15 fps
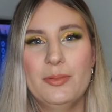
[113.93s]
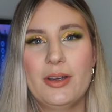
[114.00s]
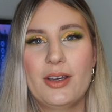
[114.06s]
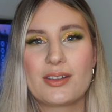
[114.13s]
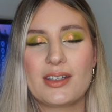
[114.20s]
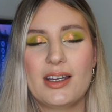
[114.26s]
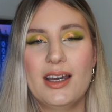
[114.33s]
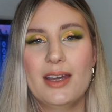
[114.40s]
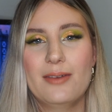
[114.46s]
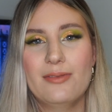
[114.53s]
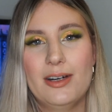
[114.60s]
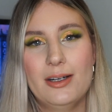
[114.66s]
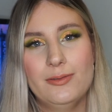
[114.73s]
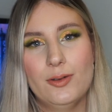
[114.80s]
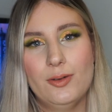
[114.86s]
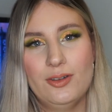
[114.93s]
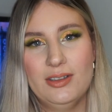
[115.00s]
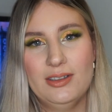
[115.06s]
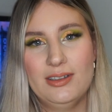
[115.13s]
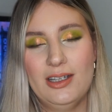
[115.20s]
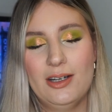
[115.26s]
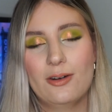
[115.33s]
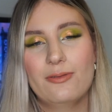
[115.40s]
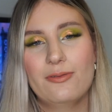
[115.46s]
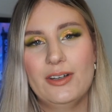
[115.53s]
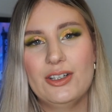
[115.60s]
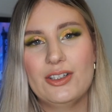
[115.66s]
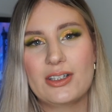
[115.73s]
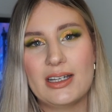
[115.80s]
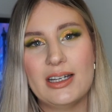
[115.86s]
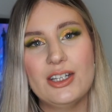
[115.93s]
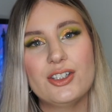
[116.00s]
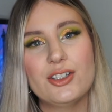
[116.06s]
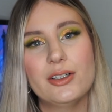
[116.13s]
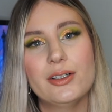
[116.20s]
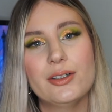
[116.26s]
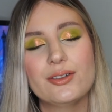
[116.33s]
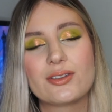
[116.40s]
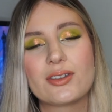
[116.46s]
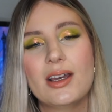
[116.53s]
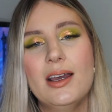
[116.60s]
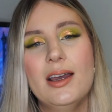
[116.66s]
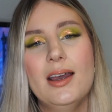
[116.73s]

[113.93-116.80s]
because I am very focused this year on finishing eyeshadows,